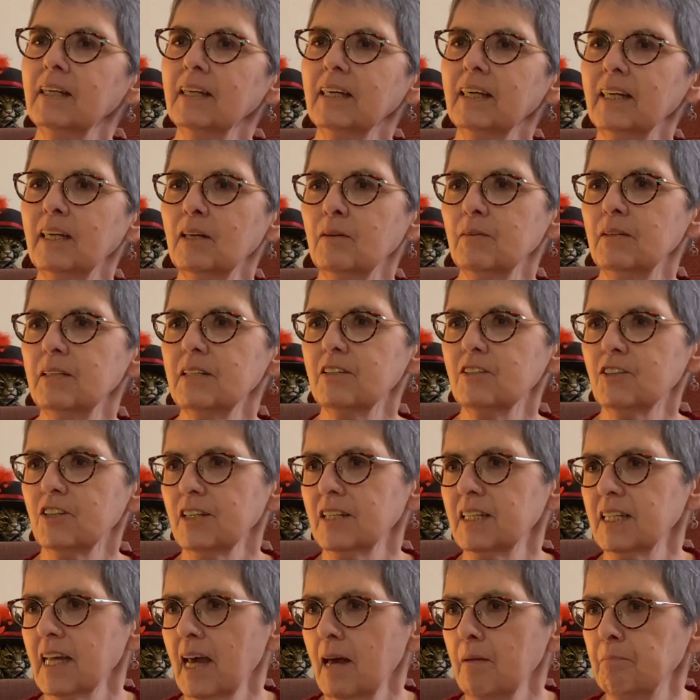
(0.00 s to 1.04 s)
he was
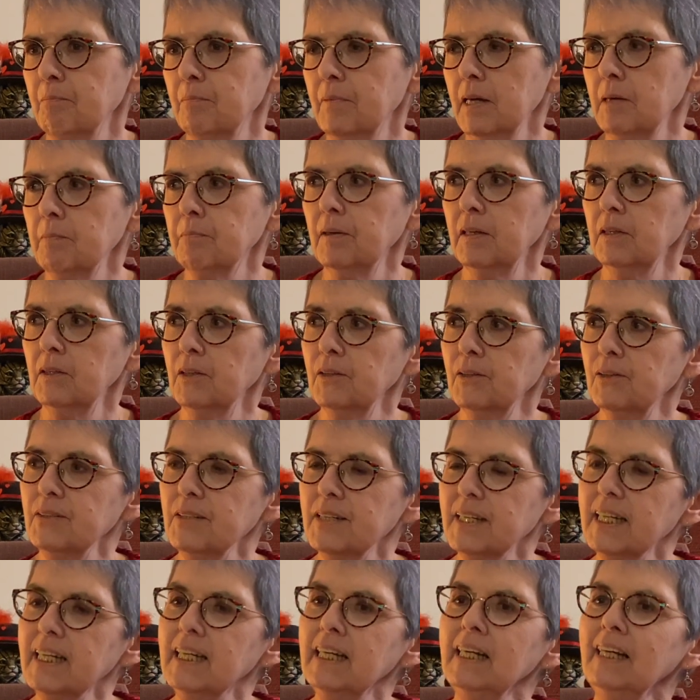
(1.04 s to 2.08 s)
Giuseppe
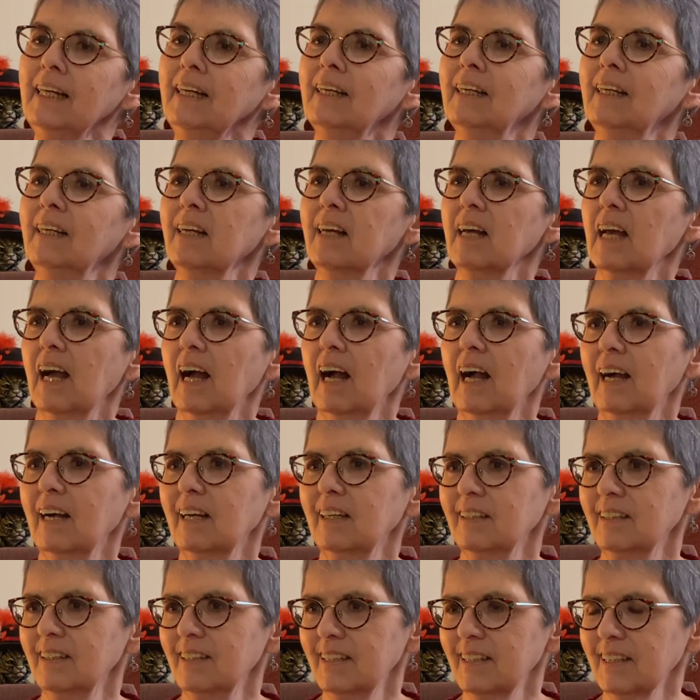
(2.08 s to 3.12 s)
Pelosi,
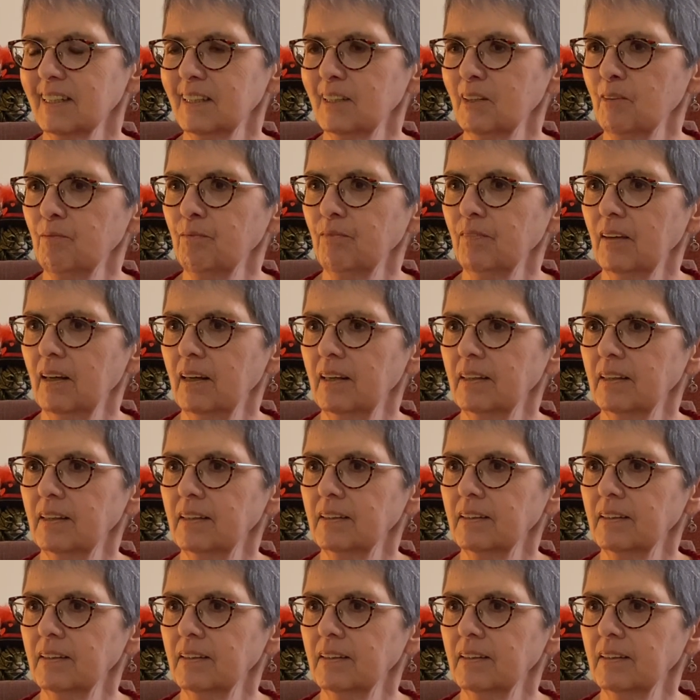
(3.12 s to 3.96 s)
and